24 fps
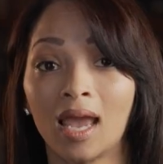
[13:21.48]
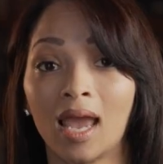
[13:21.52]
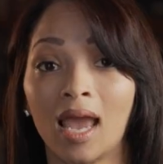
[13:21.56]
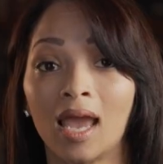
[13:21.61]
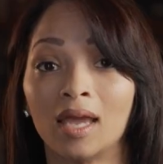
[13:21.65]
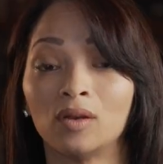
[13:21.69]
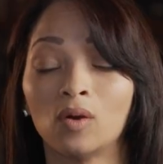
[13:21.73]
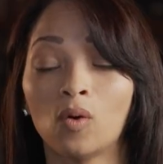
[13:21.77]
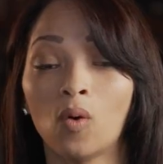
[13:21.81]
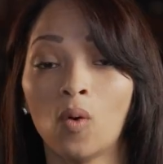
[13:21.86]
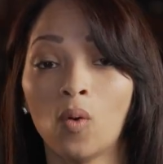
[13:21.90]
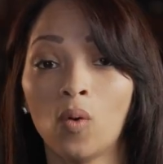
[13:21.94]

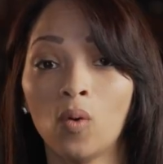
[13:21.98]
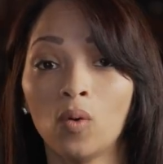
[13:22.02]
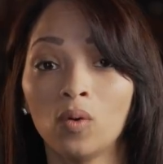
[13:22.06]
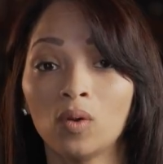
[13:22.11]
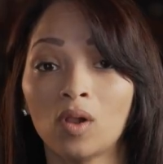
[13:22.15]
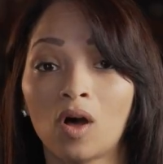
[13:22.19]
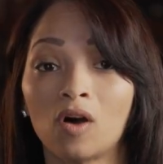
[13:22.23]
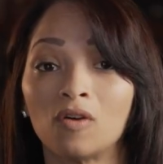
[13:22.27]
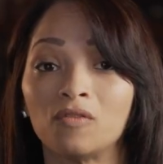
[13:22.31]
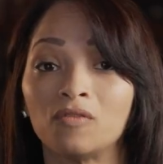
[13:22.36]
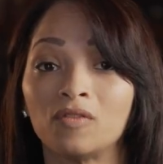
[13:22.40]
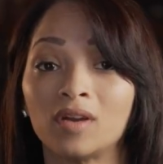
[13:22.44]
and
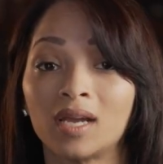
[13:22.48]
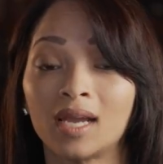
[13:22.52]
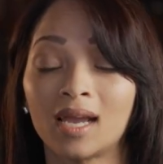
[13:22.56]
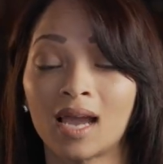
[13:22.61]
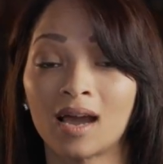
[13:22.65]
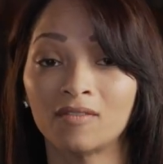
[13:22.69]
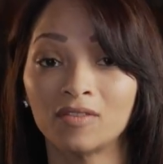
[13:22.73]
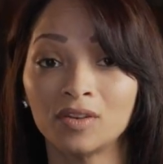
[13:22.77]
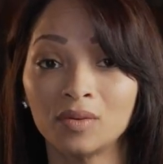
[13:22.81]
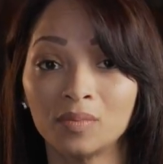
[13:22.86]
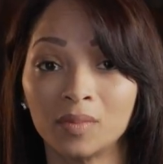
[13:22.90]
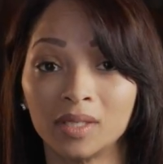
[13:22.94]
all of
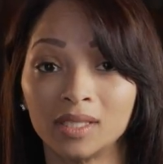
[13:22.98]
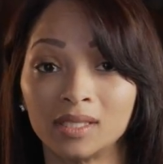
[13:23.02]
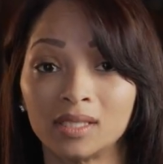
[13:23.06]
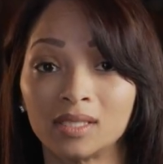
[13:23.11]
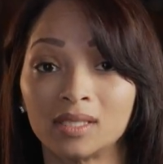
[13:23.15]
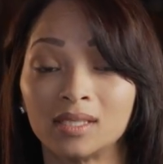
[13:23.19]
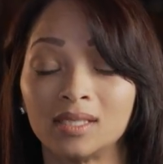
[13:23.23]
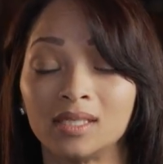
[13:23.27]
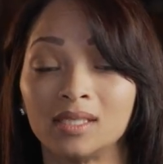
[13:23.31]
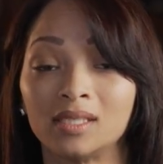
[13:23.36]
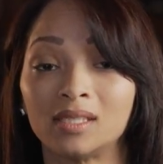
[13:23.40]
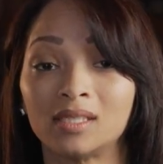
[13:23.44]

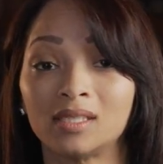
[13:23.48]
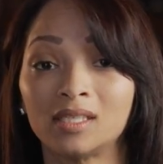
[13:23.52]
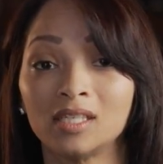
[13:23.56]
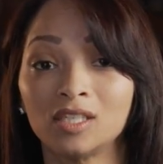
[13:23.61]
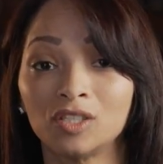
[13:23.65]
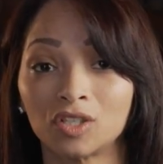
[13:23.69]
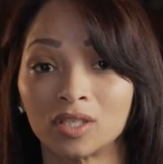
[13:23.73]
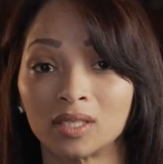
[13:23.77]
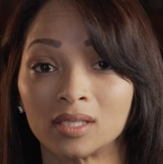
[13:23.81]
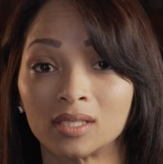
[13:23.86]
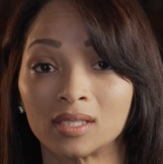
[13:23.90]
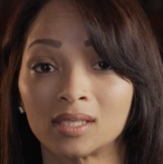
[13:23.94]
government's
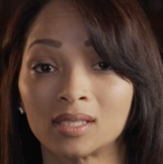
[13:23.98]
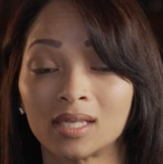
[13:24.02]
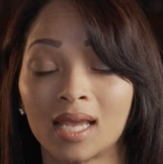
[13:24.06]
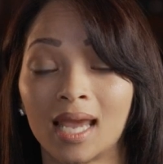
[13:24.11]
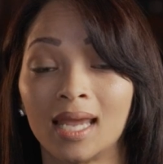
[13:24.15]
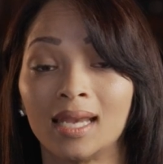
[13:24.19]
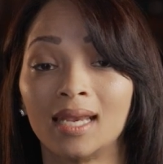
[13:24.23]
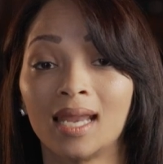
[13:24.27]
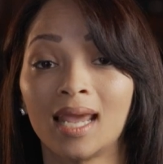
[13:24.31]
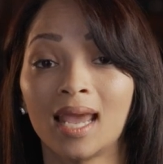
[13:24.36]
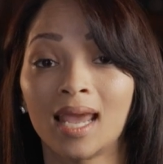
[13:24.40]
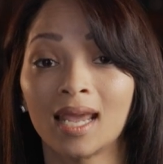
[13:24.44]
decisions
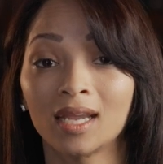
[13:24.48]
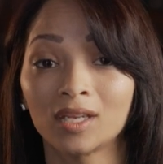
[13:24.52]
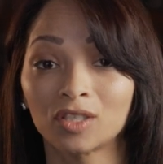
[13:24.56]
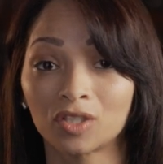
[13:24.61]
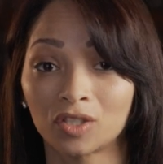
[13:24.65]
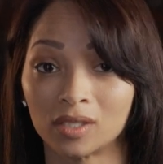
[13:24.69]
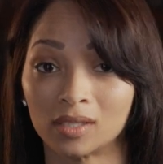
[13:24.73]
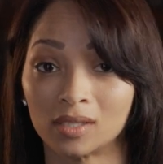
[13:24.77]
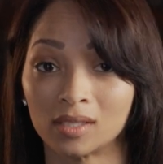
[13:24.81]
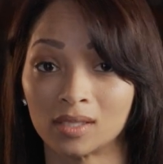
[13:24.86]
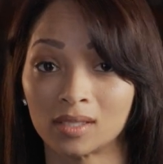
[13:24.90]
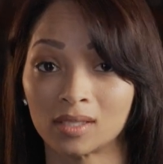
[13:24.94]
and
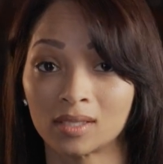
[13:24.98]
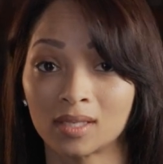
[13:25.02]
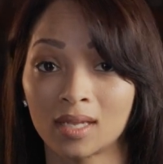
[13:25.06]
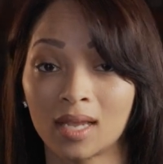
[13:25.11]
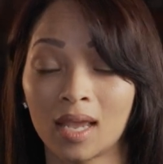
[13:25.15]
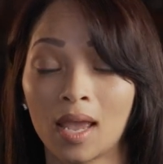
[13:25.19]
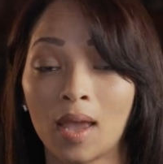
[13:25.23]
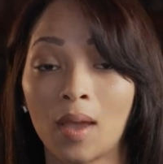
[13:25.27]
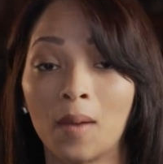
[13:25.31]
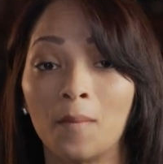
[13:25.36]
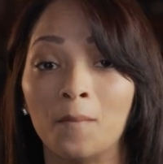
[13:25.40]
actions